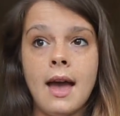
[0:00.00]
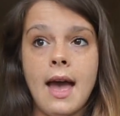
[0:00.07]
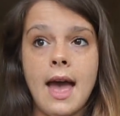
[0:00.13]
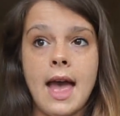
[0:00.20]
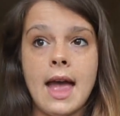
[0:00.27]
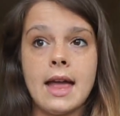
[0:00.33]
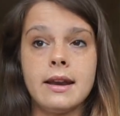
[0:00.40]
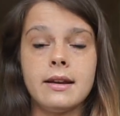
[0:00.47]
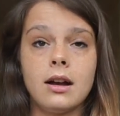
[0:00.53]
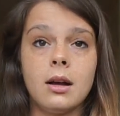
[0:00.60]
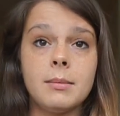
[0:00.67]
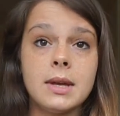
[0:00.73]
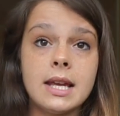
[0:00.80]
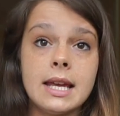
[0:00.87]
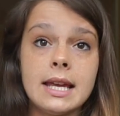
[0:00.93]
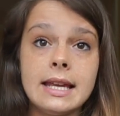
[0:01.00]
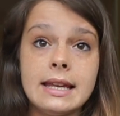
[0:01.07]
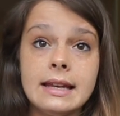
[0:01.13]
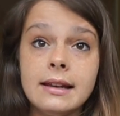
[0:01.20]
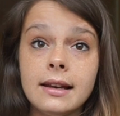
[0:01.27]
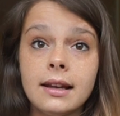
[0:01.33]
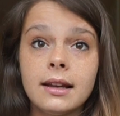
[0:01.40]
and I'm
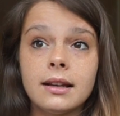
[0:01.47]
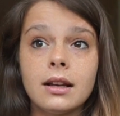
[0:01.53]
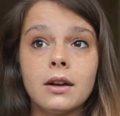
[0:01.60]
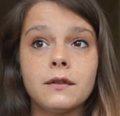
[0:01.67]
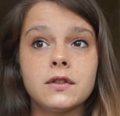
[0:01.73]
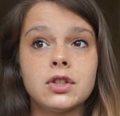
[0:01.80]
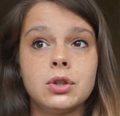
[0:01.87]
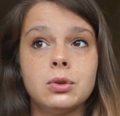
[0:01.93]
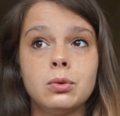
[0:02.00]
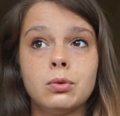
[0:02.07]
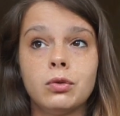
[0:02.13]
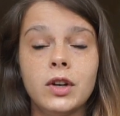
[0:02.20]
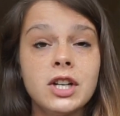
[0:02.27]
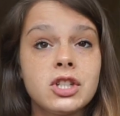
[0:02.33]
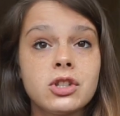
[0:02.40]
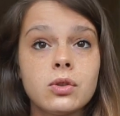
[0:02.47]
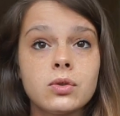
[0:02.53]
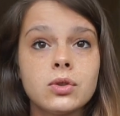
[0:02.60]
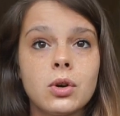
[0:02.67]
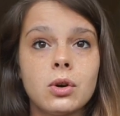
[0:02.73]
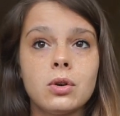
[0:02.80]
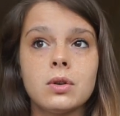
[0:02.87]
eating enough to reach
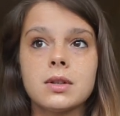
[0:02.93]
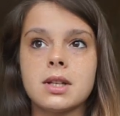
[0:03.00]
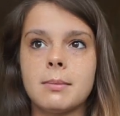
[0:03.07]
those goals.